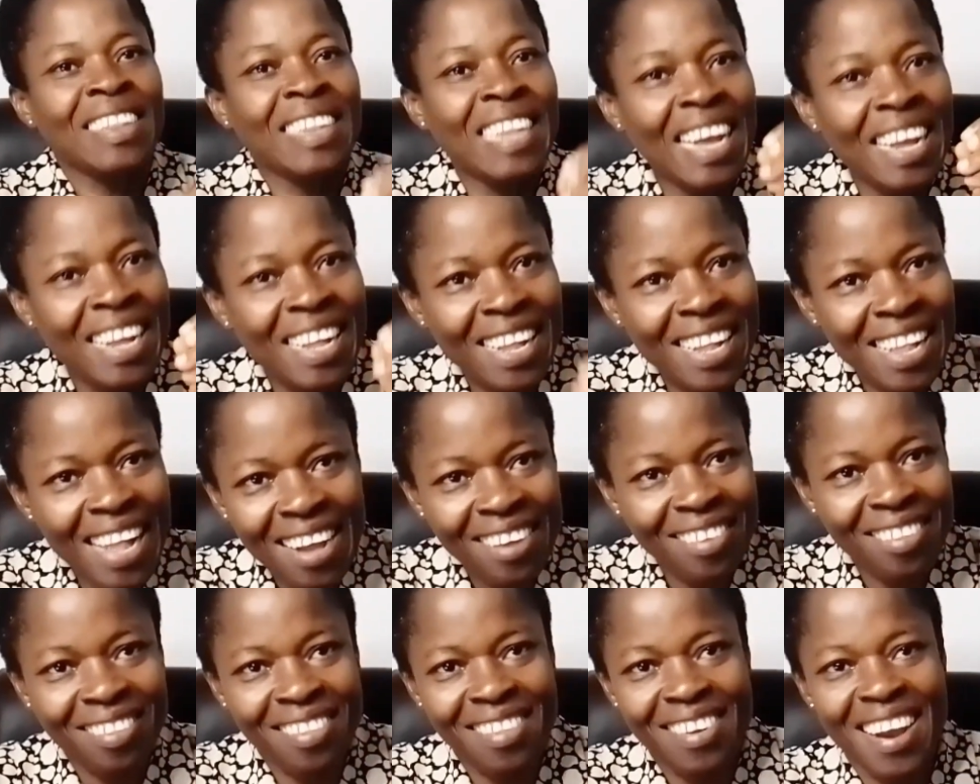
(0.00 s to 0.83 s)
The
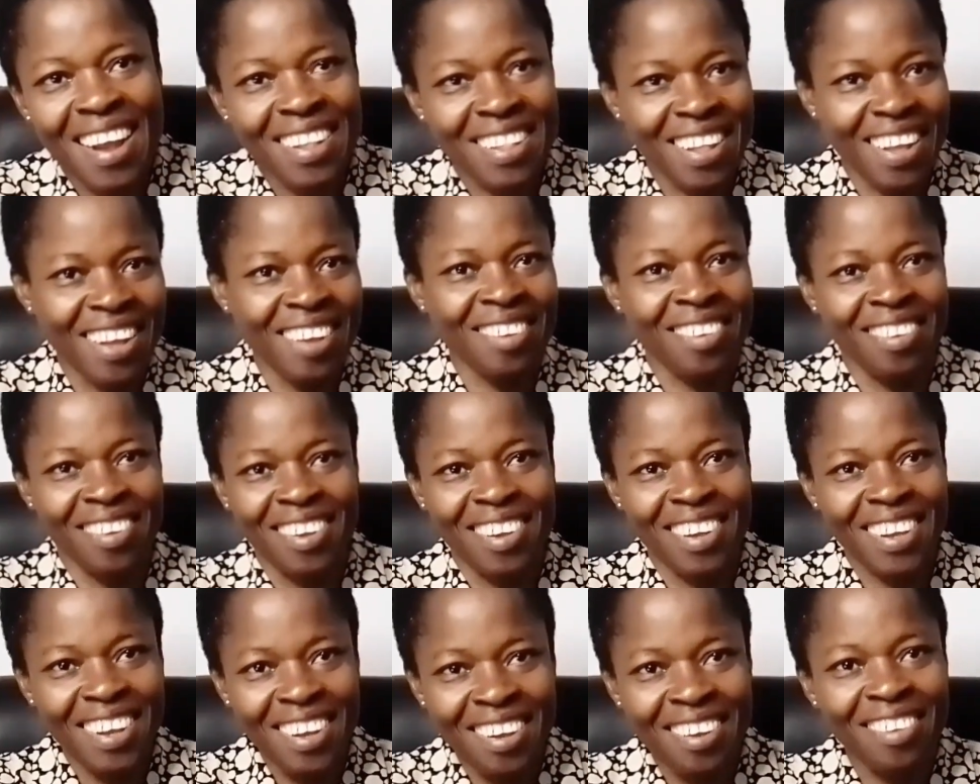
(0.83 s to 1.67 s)
last
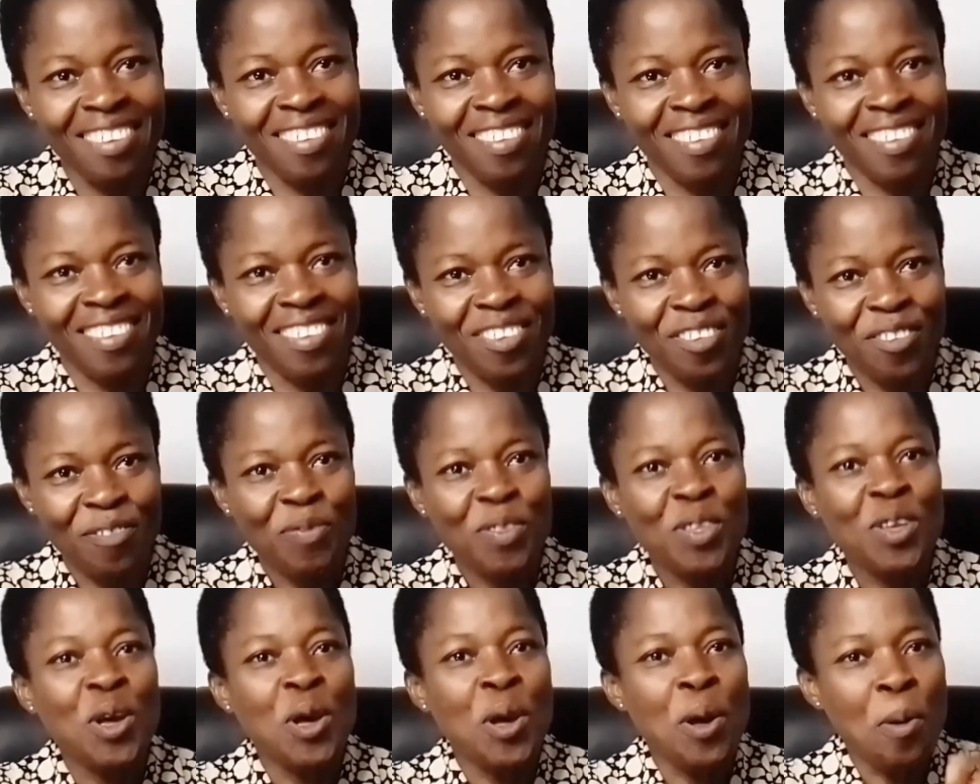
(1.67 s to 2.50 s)
strategy is
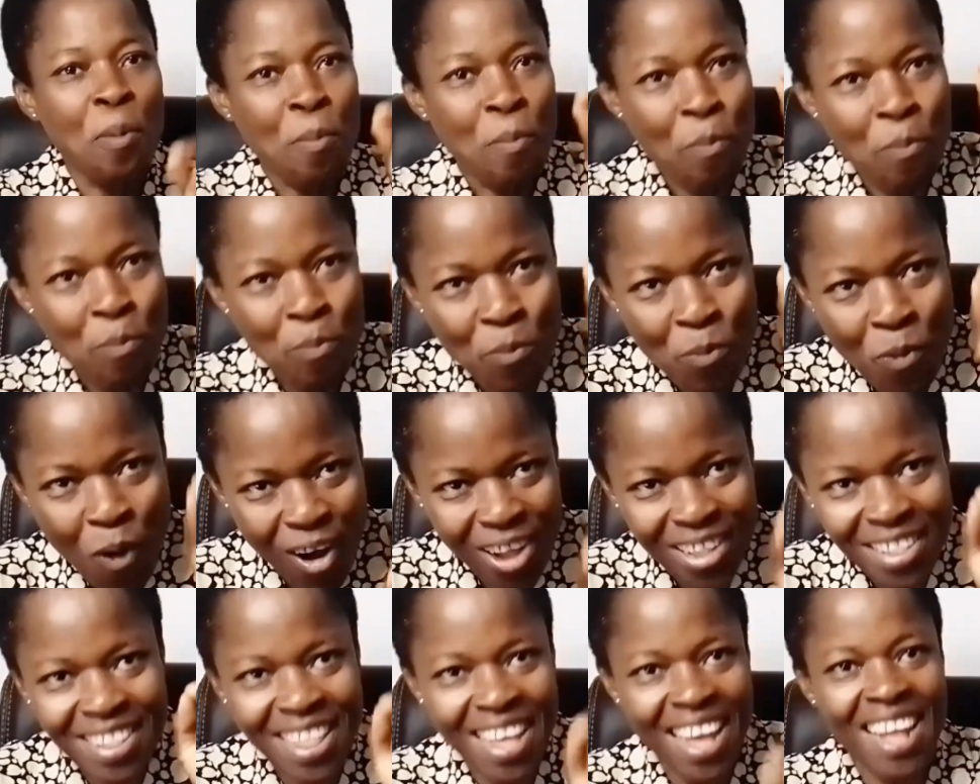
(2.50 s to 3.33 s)

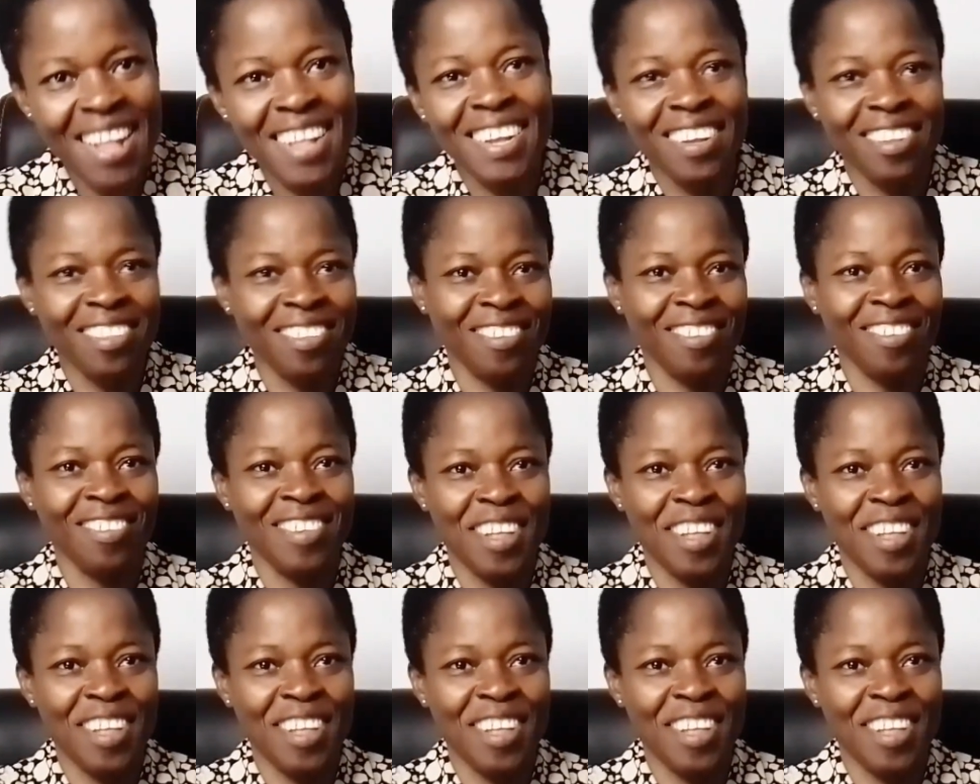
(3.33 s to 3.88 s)
model it